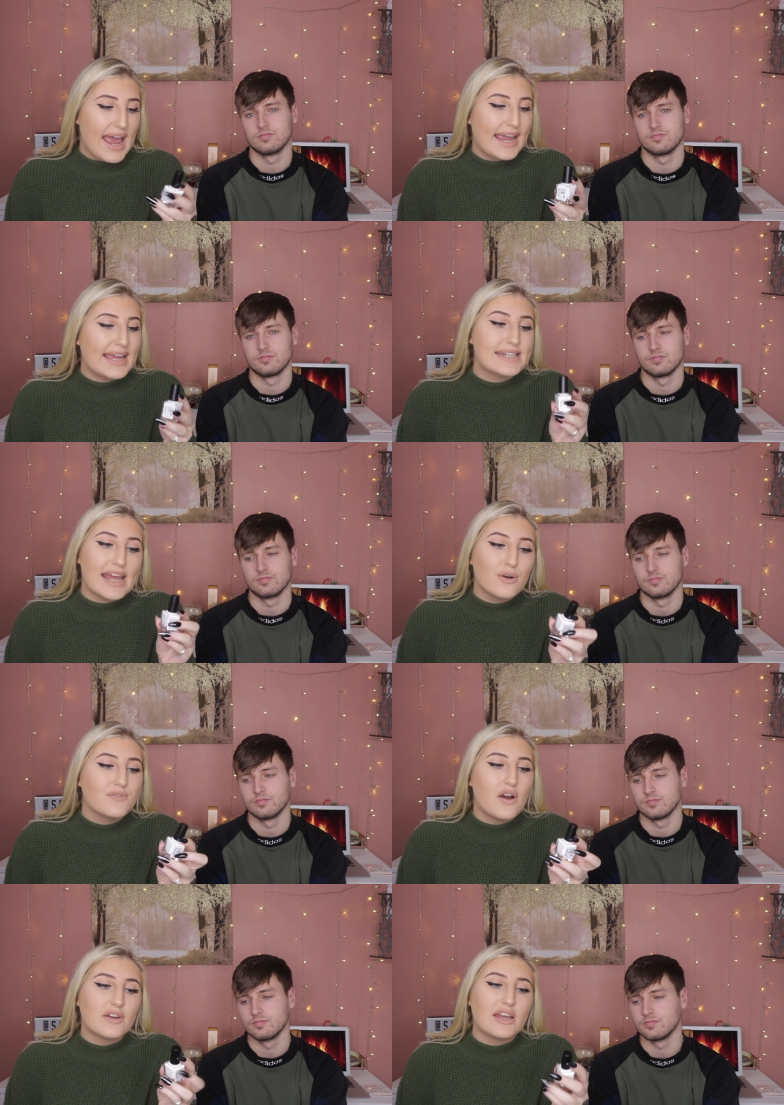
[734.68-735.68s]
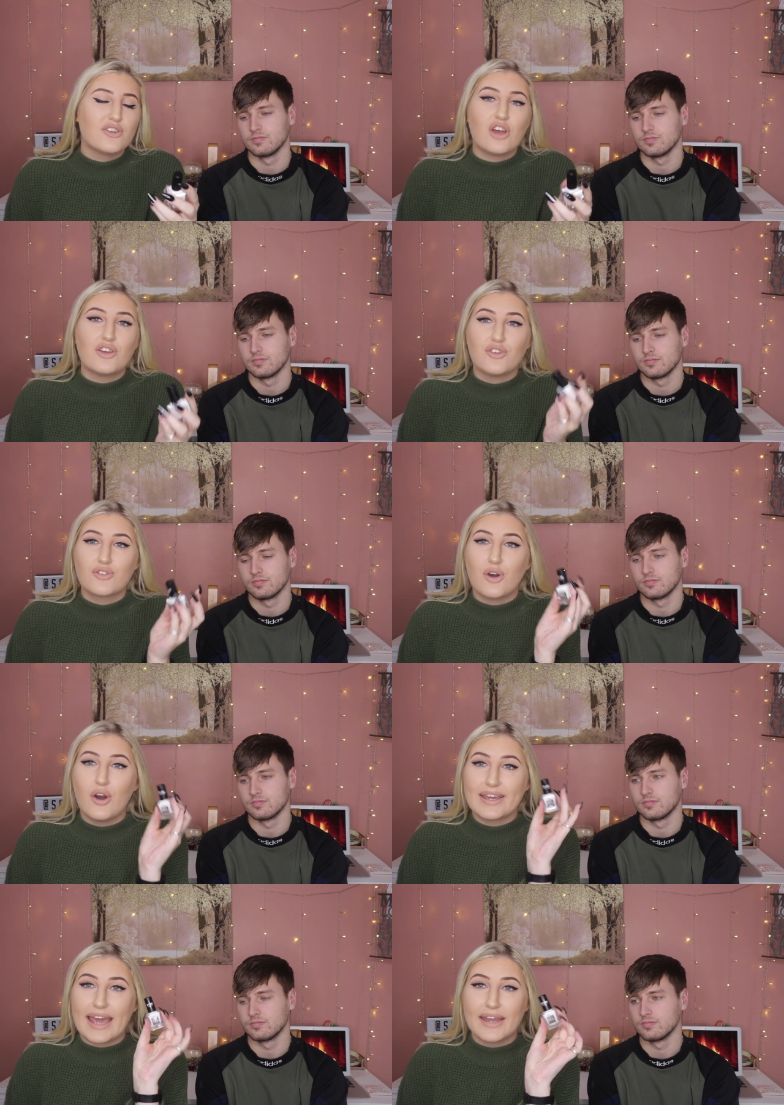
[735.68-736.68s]
Speaker 1: a nail varnish. I just
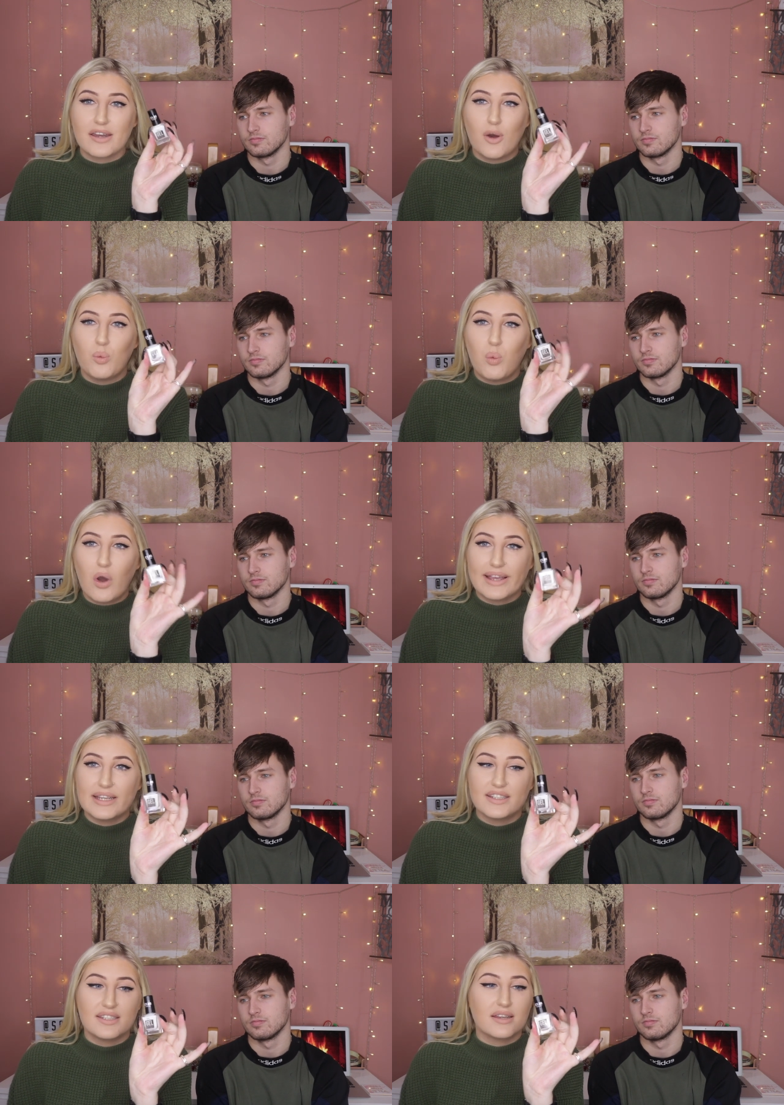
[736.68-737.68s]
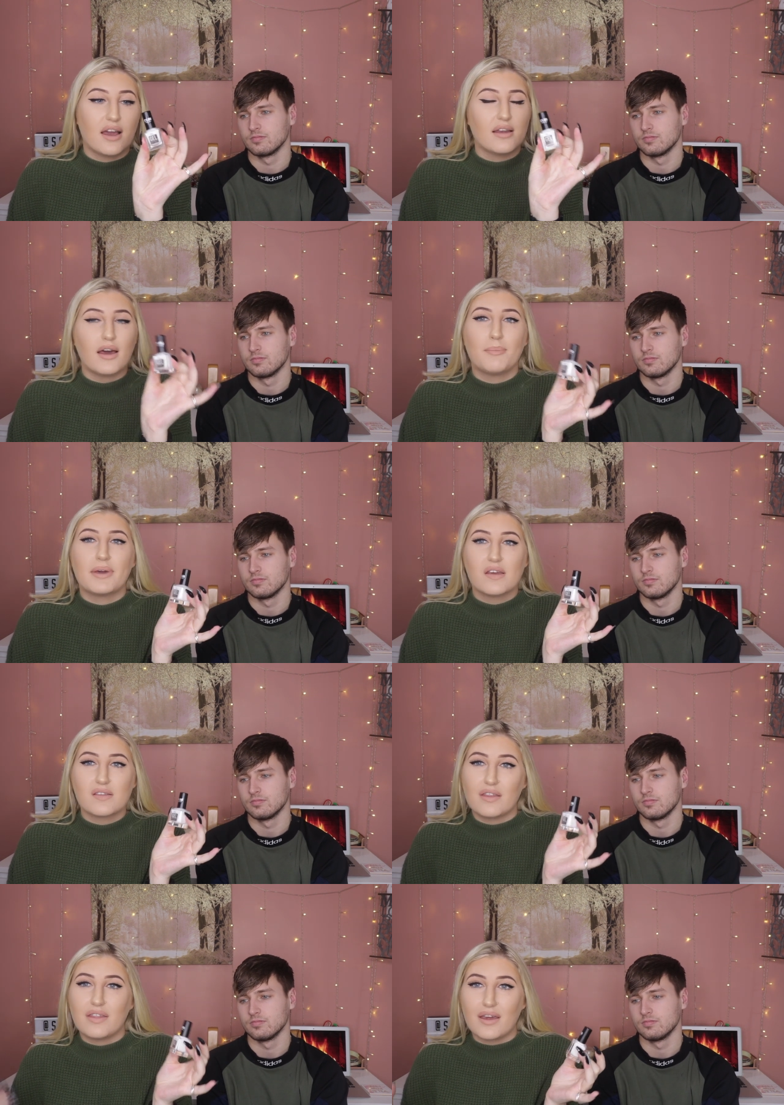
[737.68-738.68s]
got, again, a white colour because
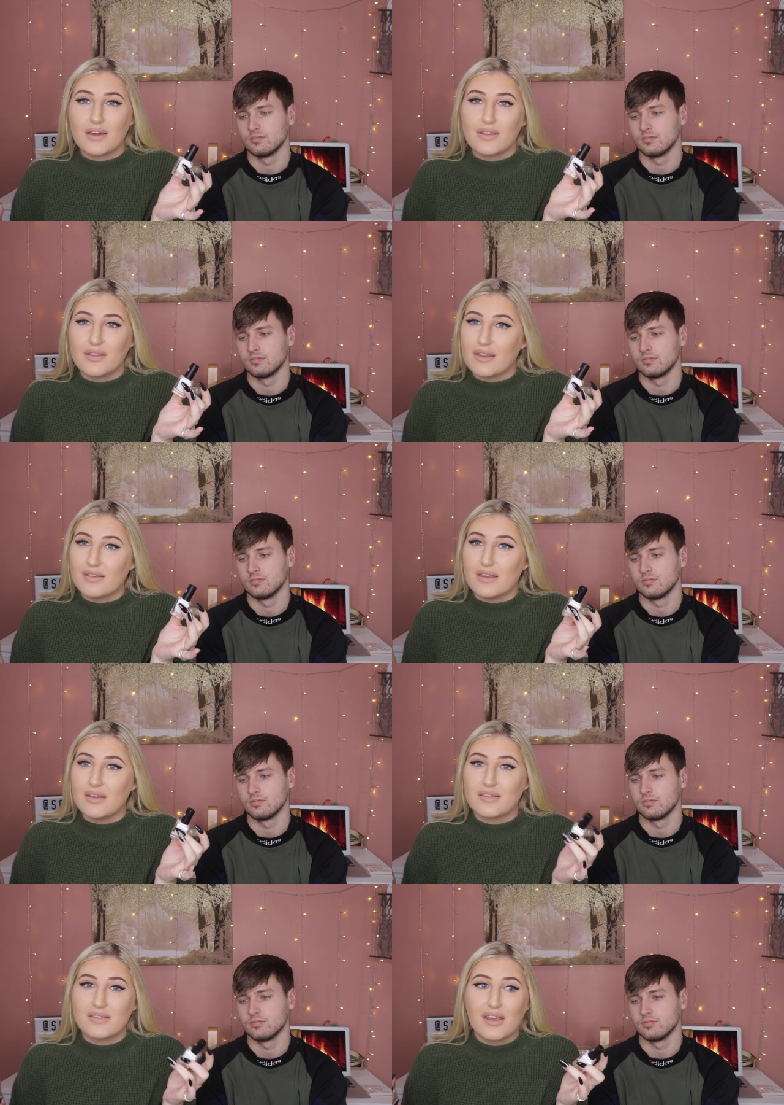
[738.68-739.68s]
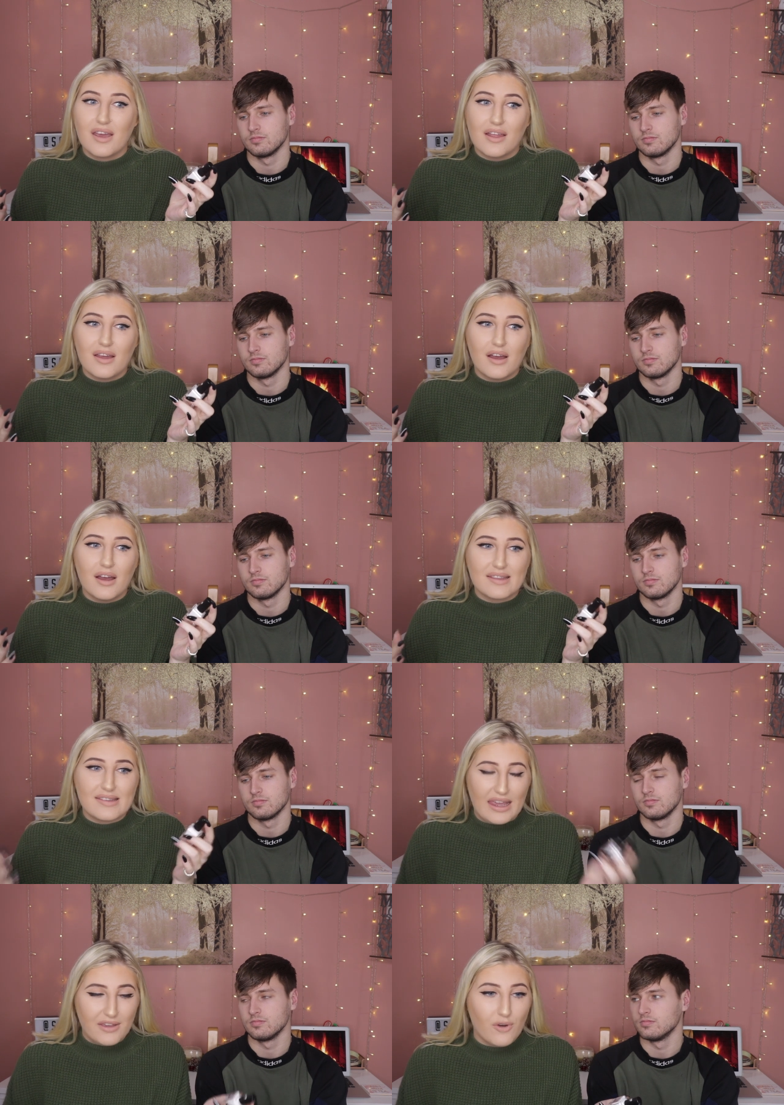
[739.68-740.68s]
I think that this is a
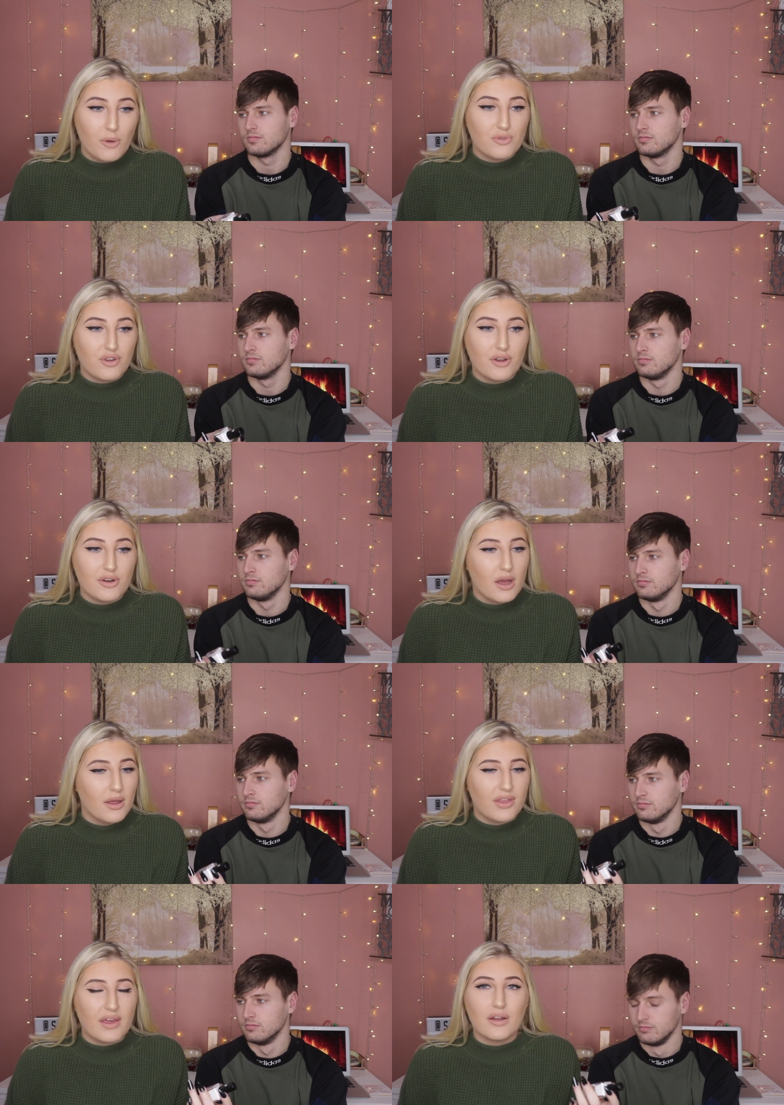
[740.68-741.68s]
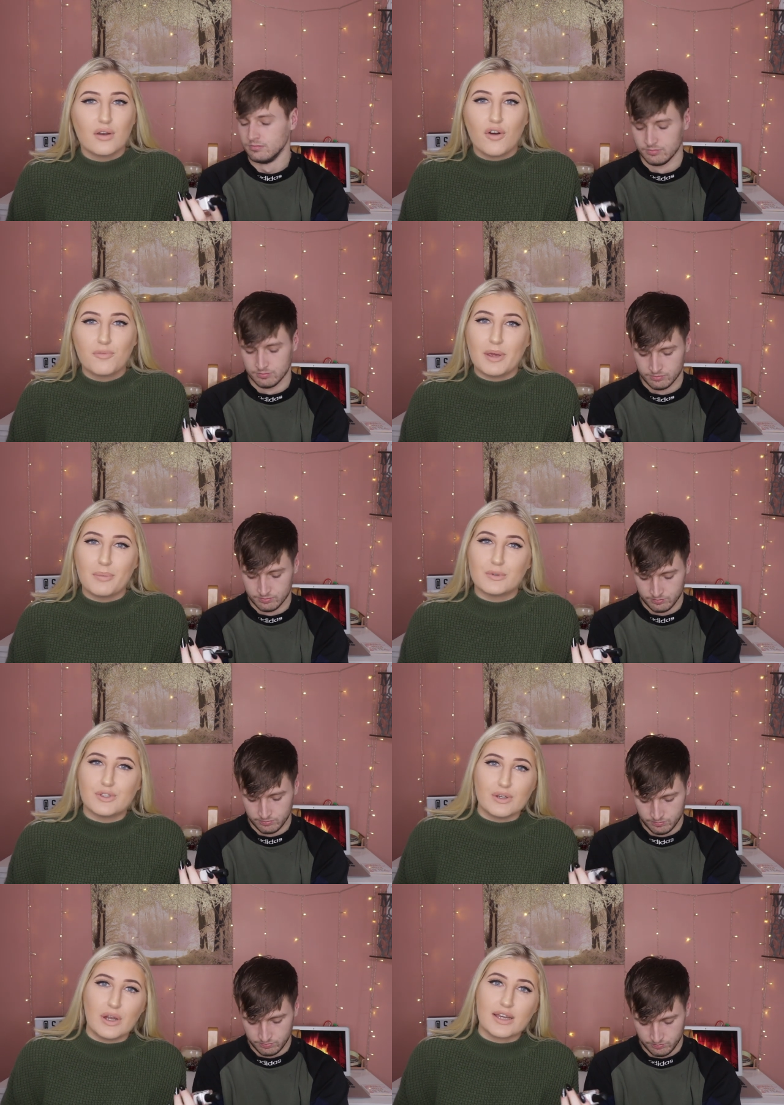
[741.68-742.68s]
safe option. I think a lot of people
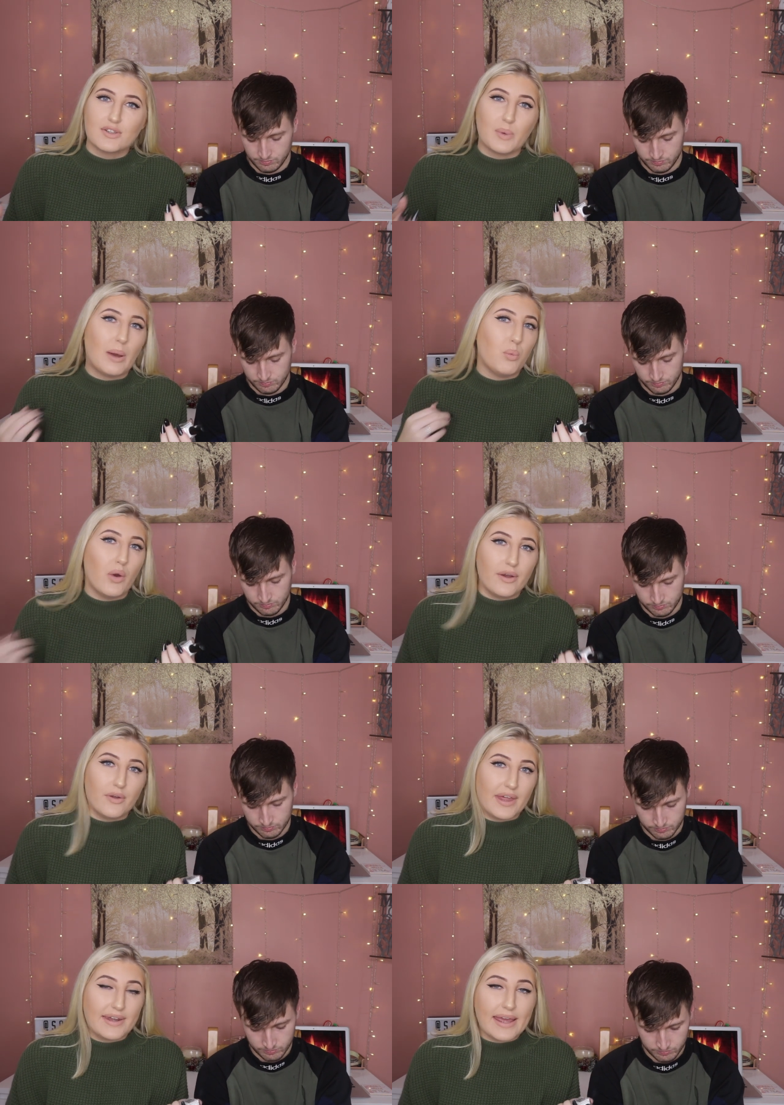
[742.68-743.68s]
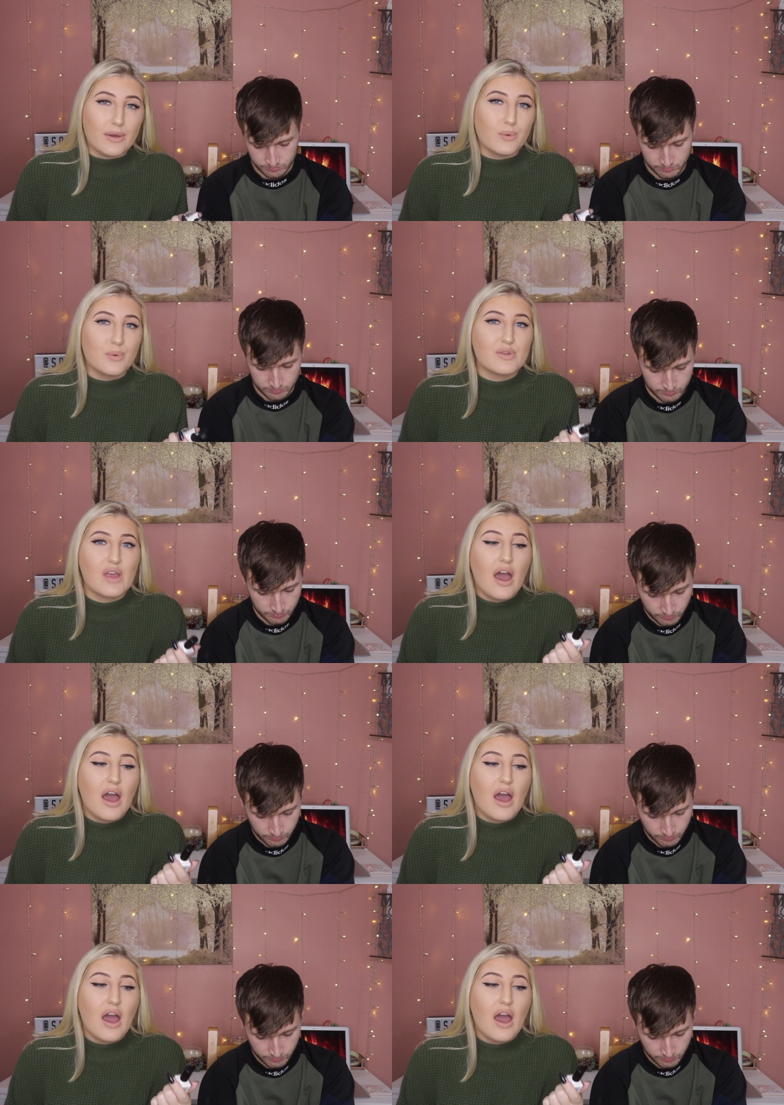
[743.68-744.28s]
do like to wear white on their nails.